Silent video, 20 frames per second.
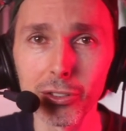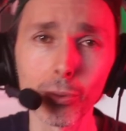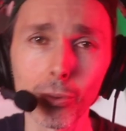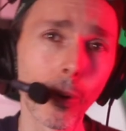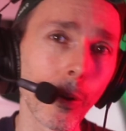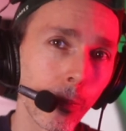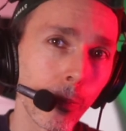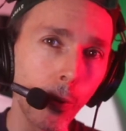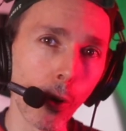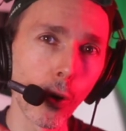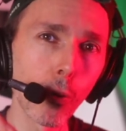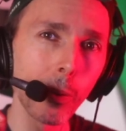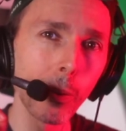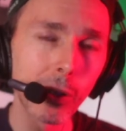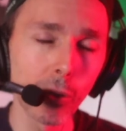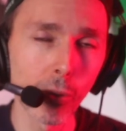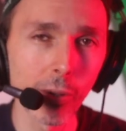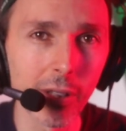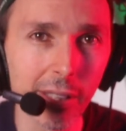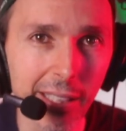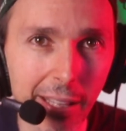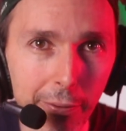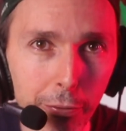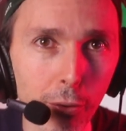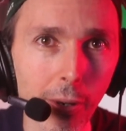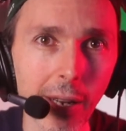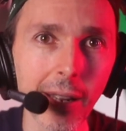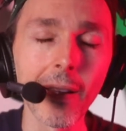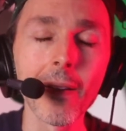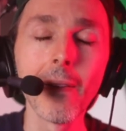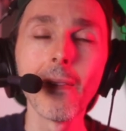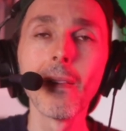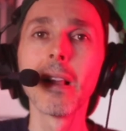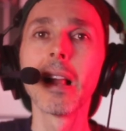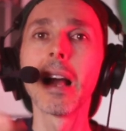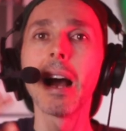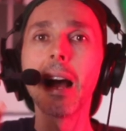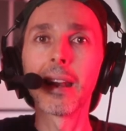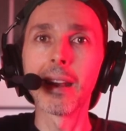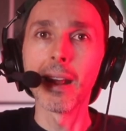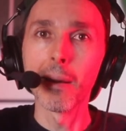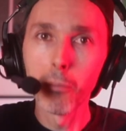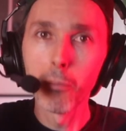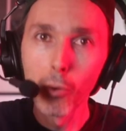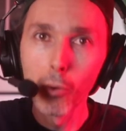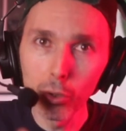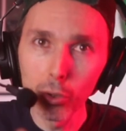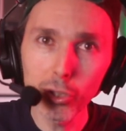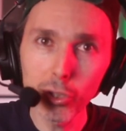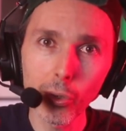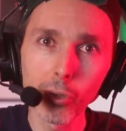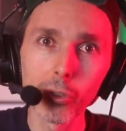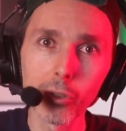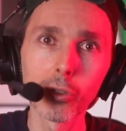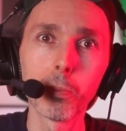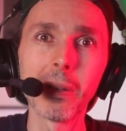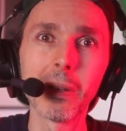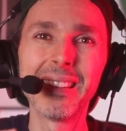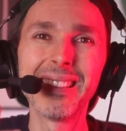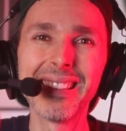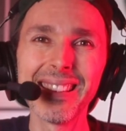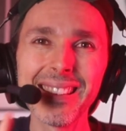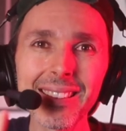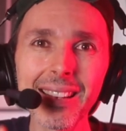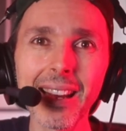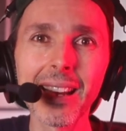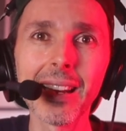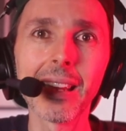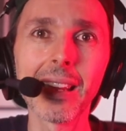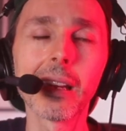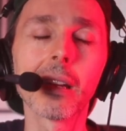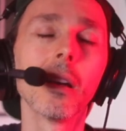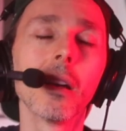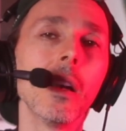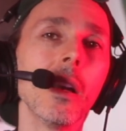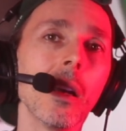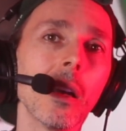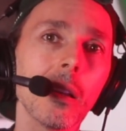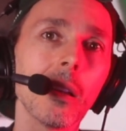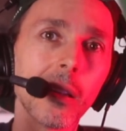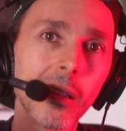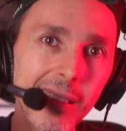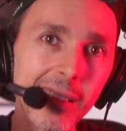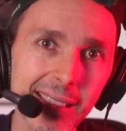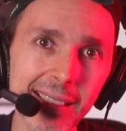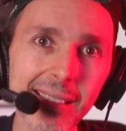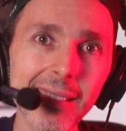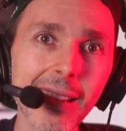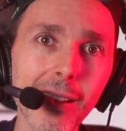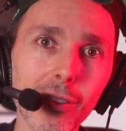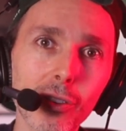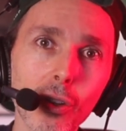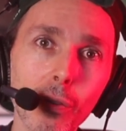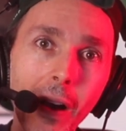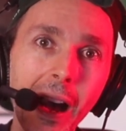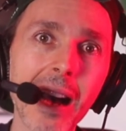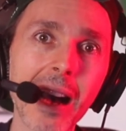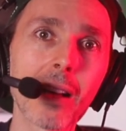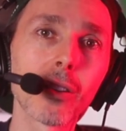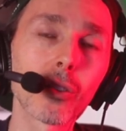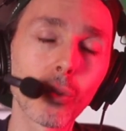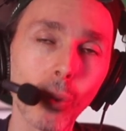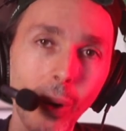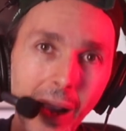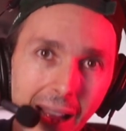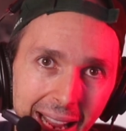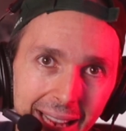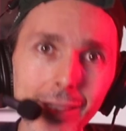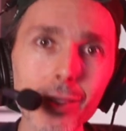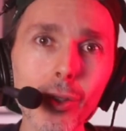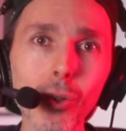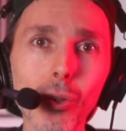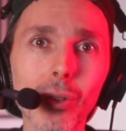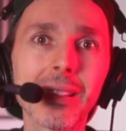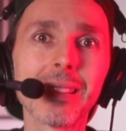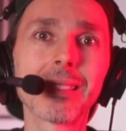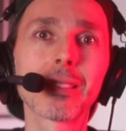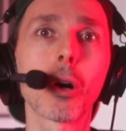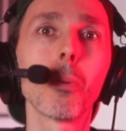So we will be doing the giveaway, and I'm also going to be detailing the details of how to enter this